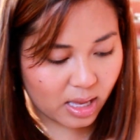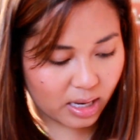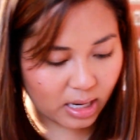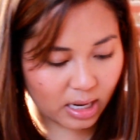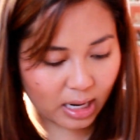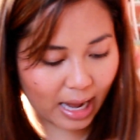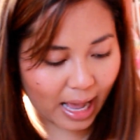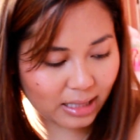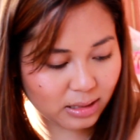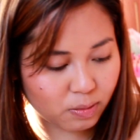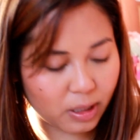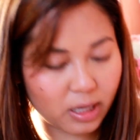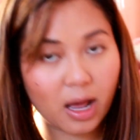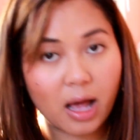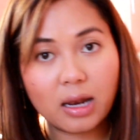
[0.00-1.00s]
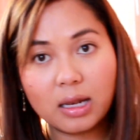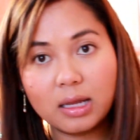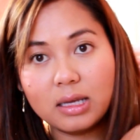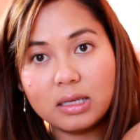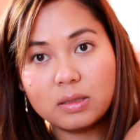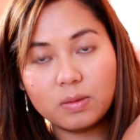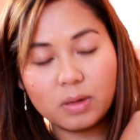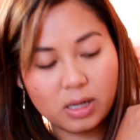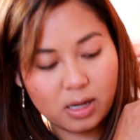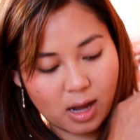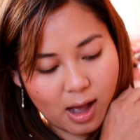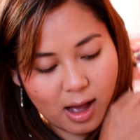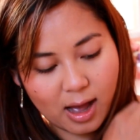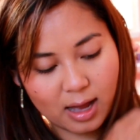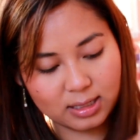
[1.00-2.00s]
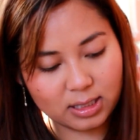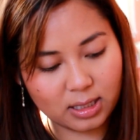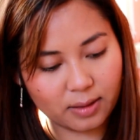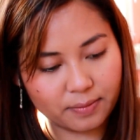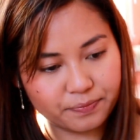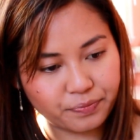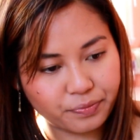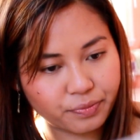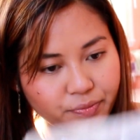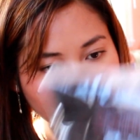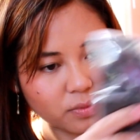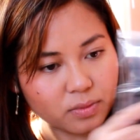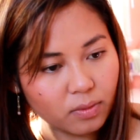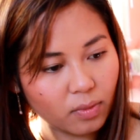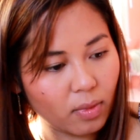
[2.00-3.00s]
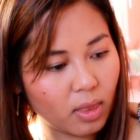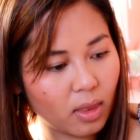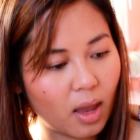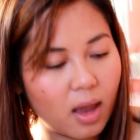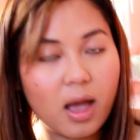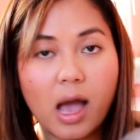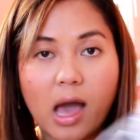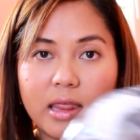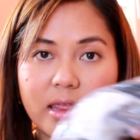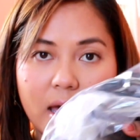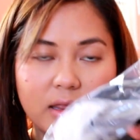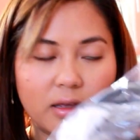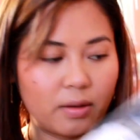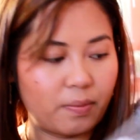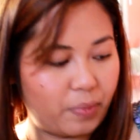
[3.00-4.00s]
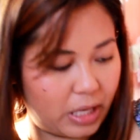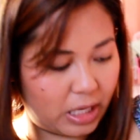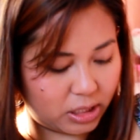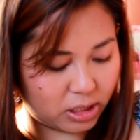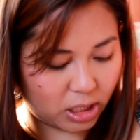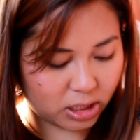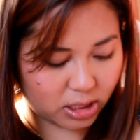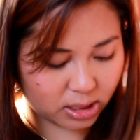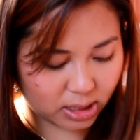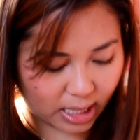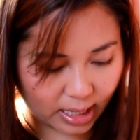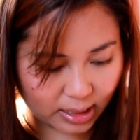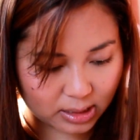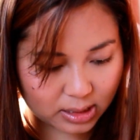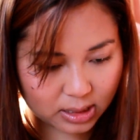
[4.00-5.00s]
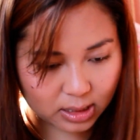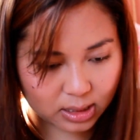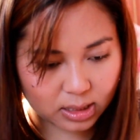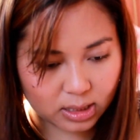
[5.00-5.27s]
Then last but not least, we got another PJ set.